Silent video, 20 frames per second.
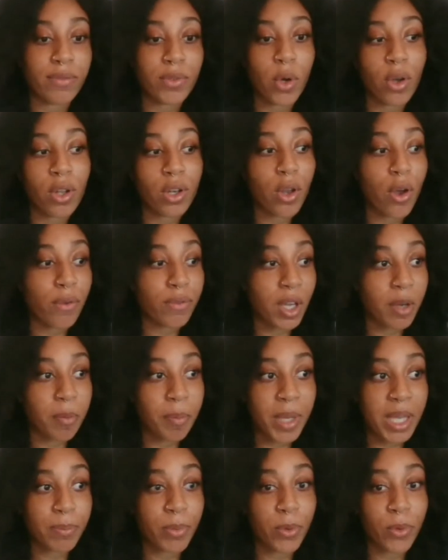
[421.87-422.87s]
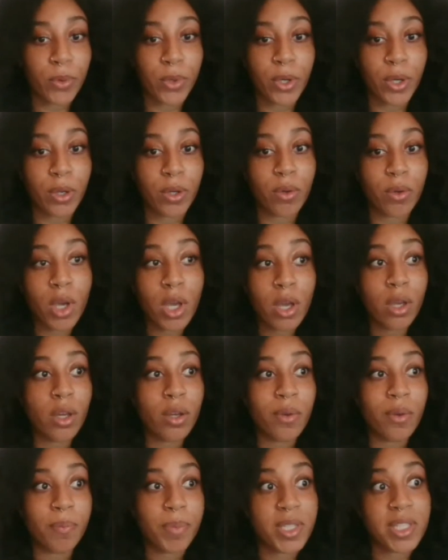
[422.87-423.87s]
I've got a lot of young people who
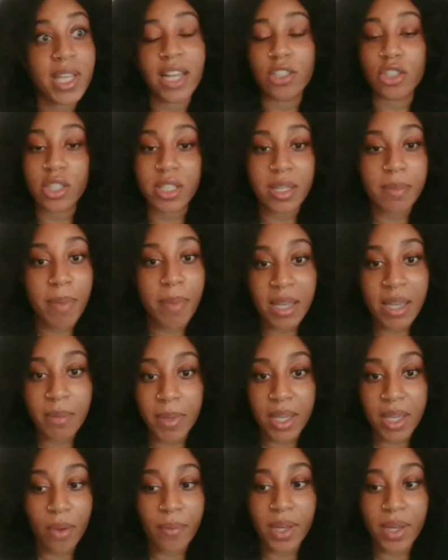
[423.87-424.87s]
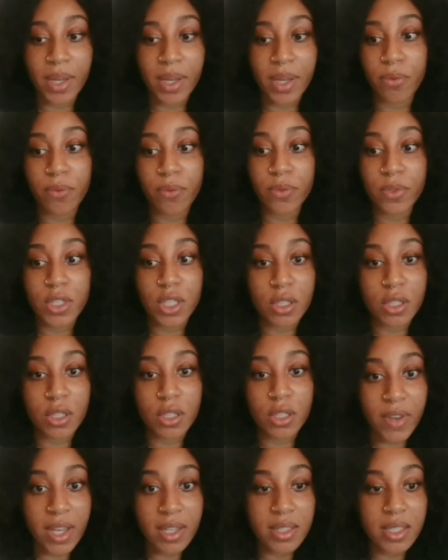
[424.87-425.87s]
potentially may be going off to
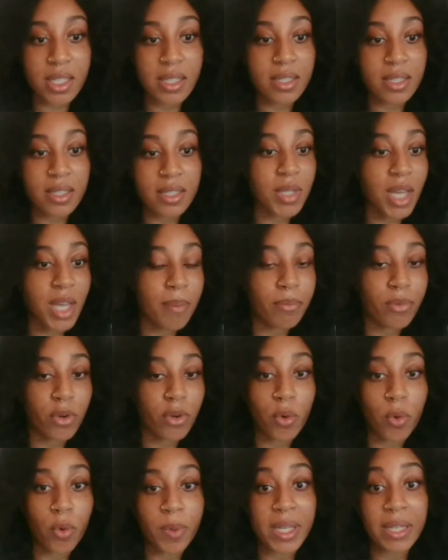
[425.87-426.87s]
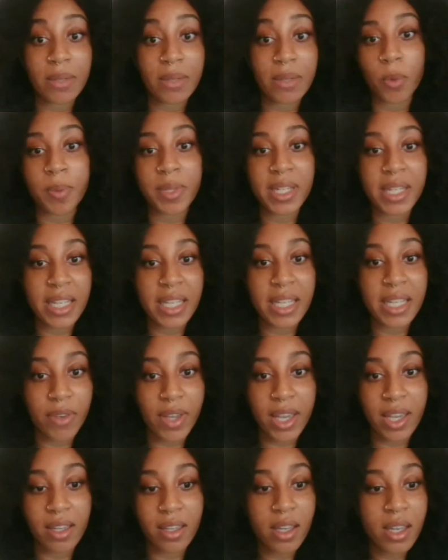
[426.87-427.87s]
university in September or will be
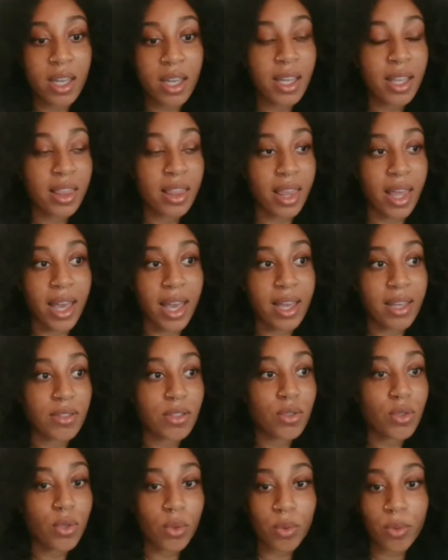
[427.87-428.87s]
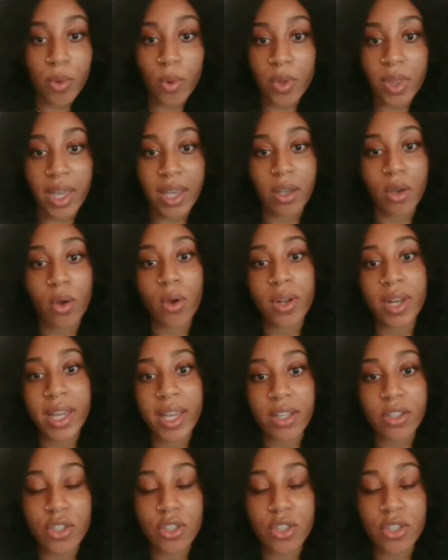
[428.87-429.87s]
leaving their school or their
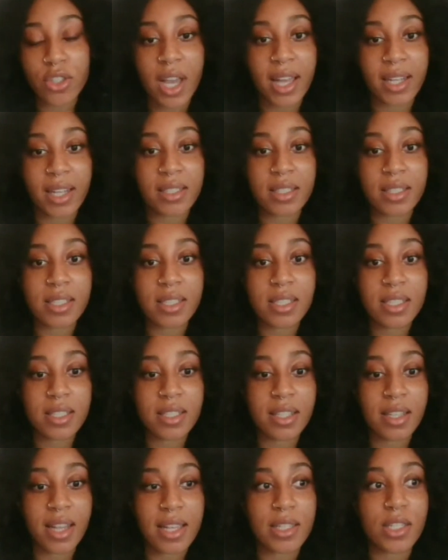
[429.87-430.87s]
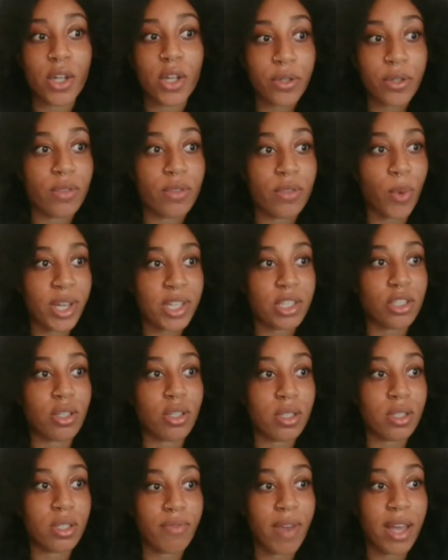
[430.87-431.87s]
college. And there's loads of
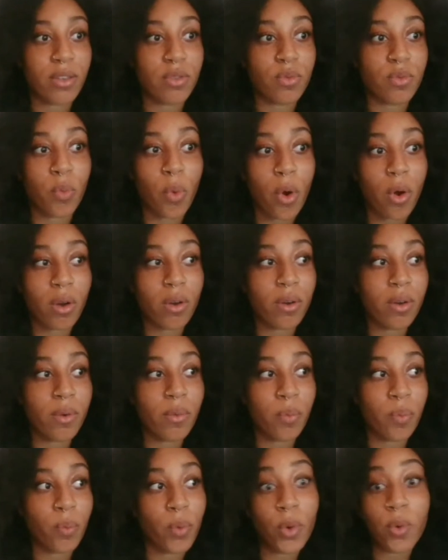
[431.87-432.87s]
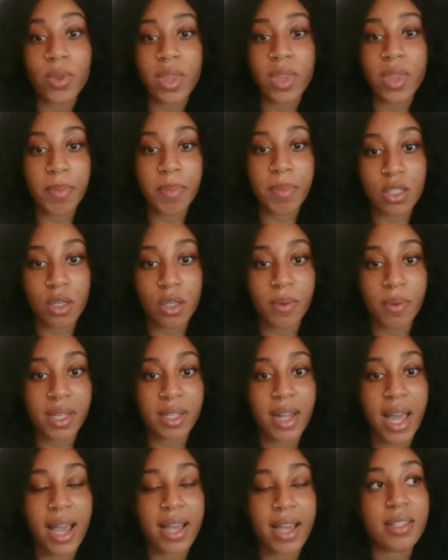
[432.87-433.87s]
questions around what will they be doing
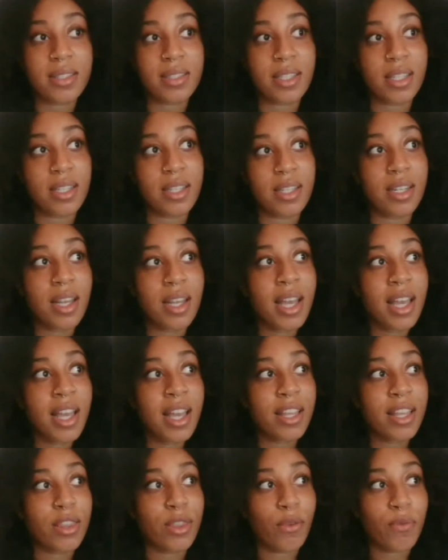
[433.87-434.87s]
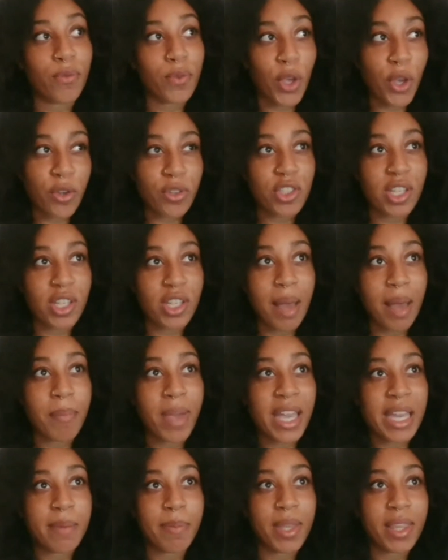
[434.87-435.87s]
next. And the future that
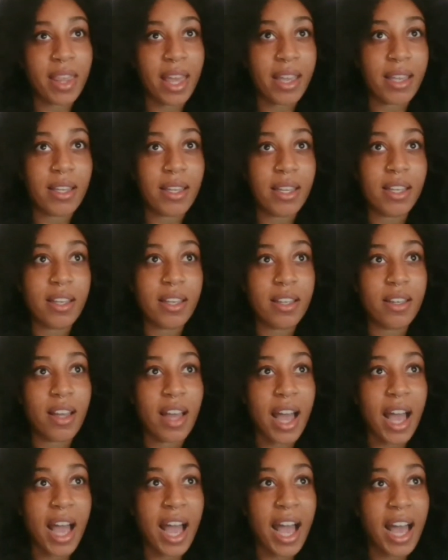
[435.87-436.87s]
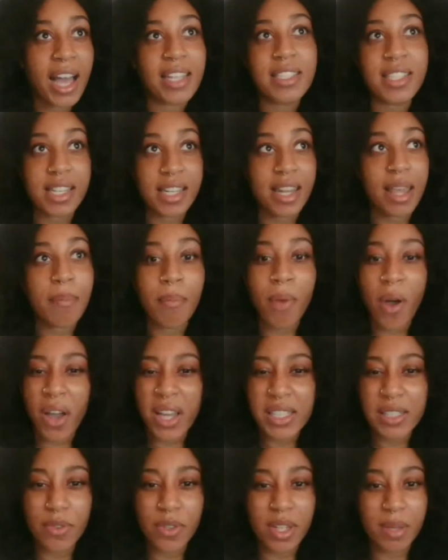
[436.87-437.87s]
maybe they had in their
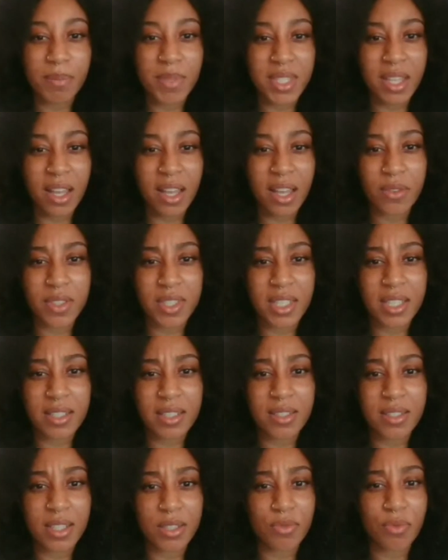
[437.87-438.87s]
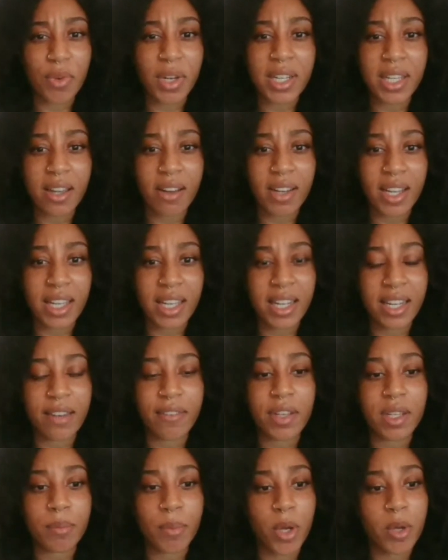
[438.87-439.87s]
mind for themselves is really unclear
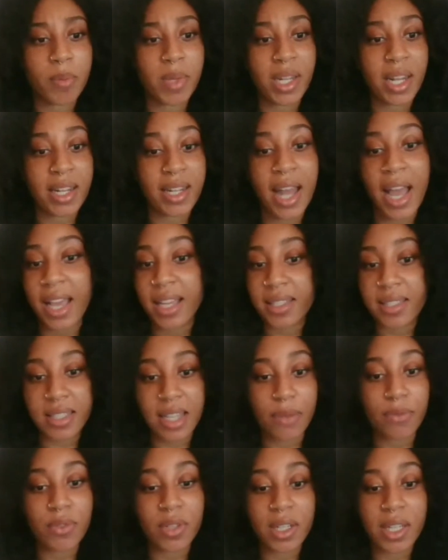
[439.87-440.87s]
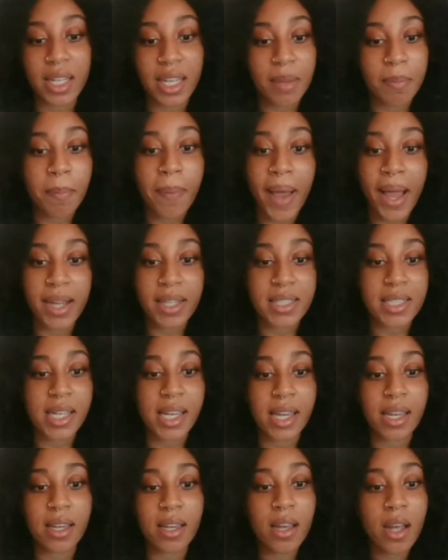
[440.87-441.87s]
at the moment. And that is definitely
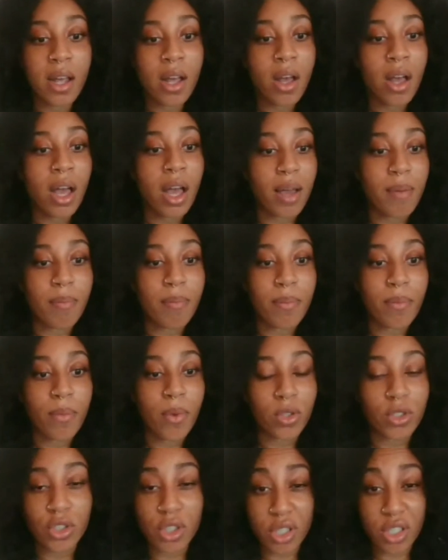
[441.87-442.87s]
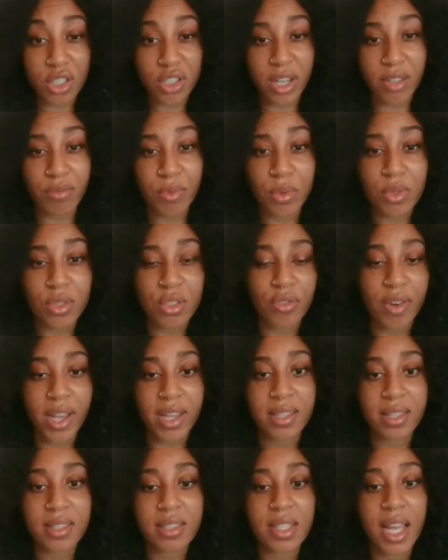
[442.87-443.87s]
impacting on just general
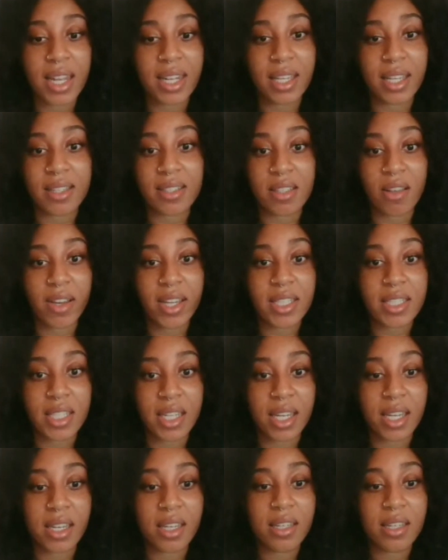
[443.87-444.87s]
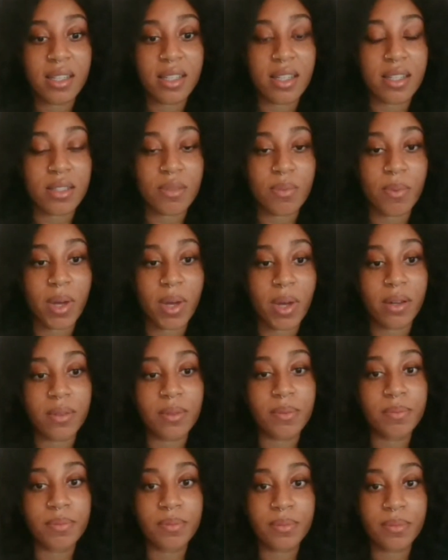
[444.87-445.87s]
stress and anxiety as
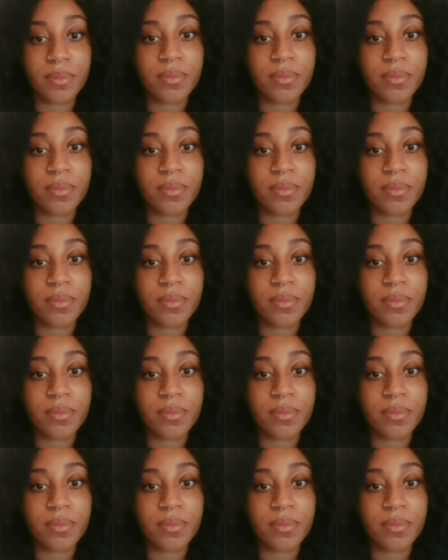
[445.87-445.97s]
well.